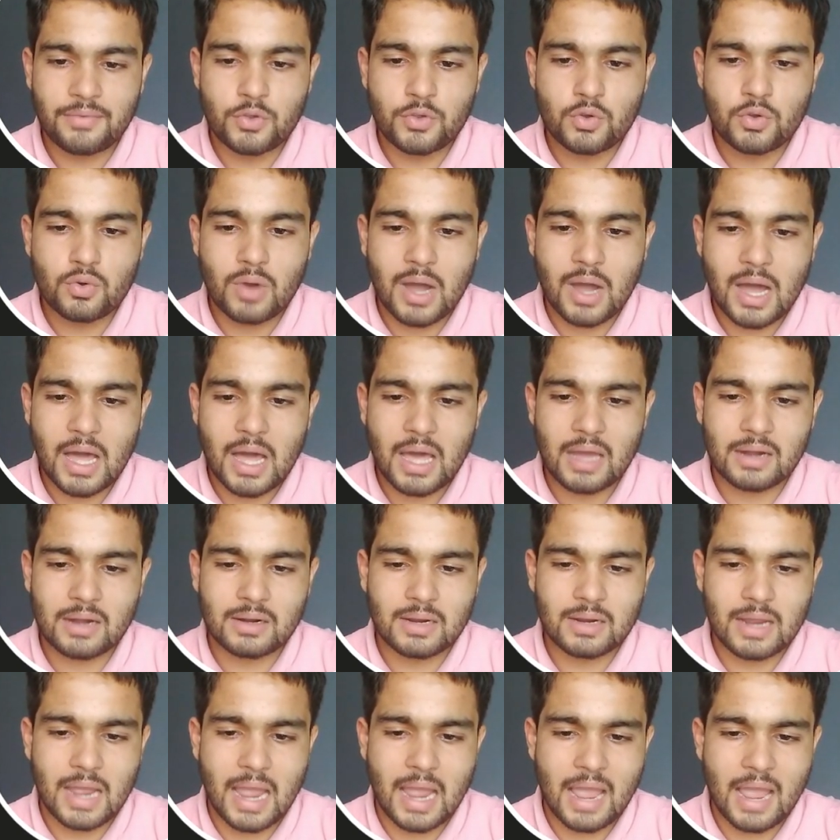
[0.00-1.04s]
you
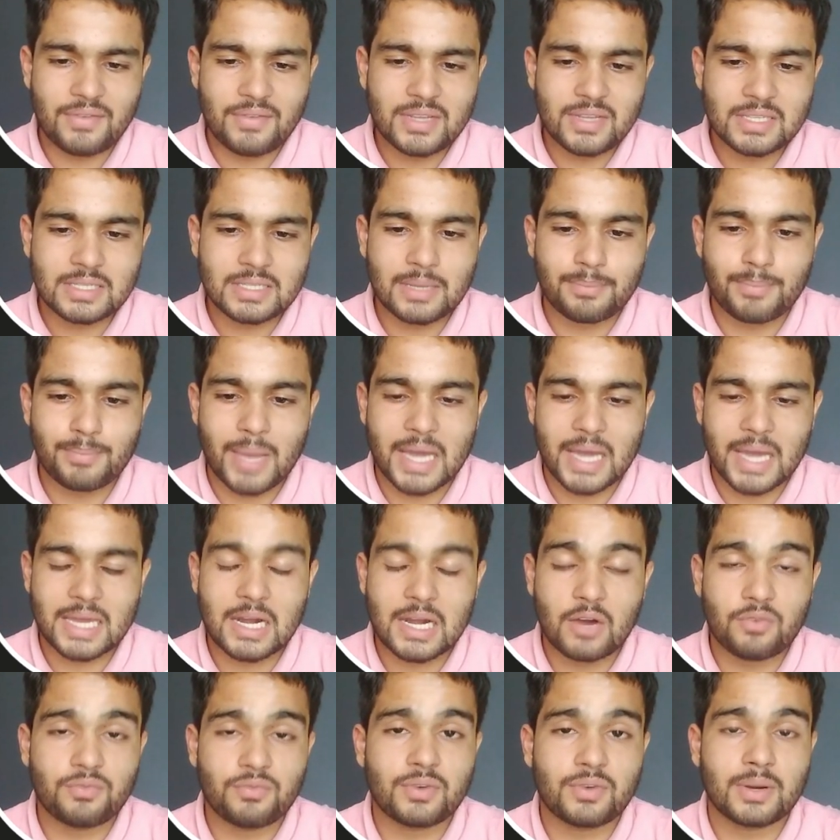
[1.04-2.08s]
are having some
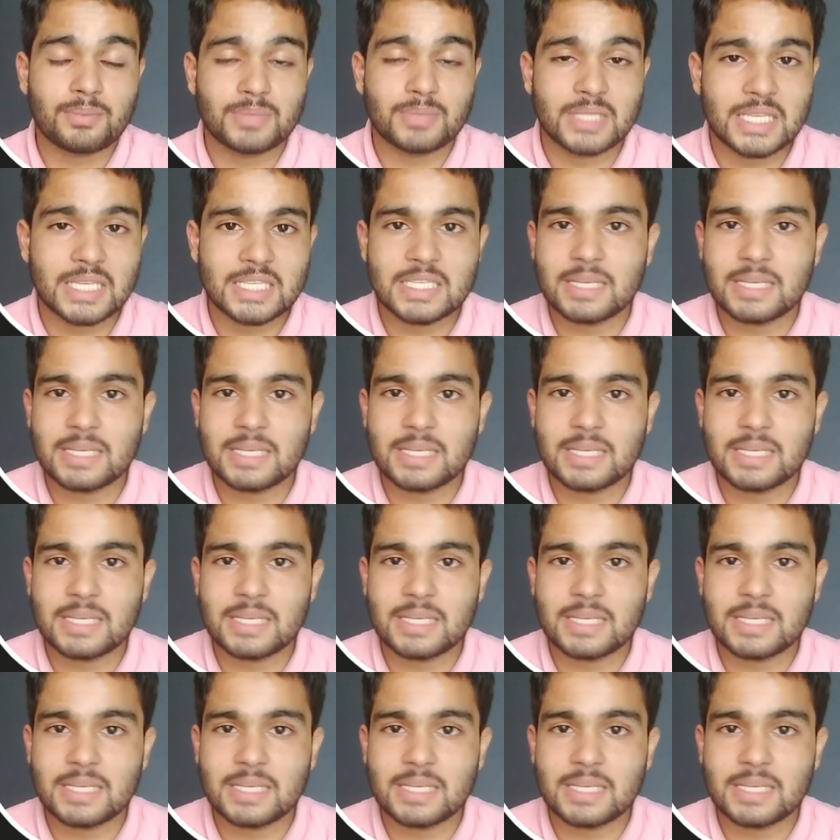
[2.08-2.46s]
background from C,